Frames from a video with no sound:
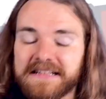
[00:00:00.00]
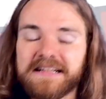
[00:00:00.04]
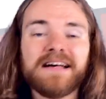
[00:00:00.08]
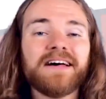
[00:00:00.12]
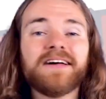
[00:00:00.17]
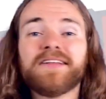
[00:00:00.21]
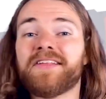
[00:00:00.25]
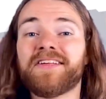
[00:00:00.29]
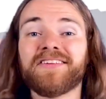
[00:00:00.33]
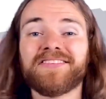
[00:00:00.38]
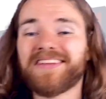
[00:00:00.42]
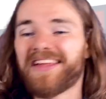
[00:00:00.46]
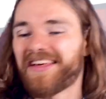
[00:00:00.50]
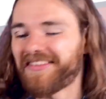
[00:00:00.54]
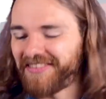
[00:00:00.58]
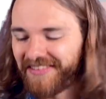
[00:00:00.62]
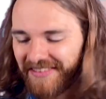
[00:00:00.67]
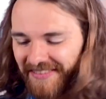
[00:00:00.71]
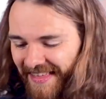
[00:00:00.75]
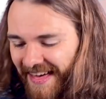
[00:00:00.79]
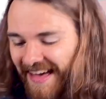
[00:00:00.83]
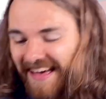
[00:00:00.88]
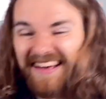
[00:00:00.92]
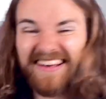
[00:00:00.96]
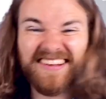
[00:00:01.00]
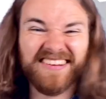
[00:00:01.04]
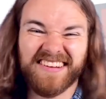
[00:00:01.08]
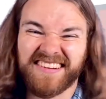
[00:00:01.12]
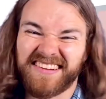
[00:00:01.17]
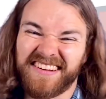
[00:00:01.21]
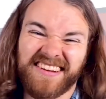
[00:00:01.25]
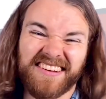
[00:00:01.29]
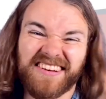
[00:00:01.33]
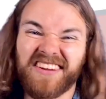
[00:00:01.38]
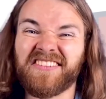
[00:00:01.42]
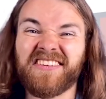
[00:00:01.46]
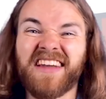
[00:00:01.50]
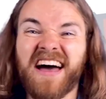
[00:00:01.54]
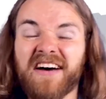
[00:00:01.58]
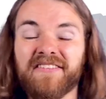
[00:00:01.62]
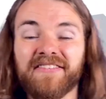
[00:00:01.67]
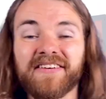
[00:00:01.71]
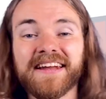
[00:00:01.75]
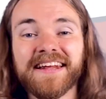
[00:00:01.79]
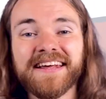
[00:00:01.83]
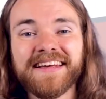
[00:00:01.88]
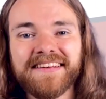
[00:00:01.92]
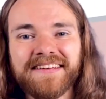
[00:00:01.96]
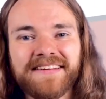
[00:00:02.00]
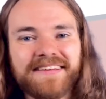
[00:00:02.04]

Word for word: There's nothing there because I don't have any.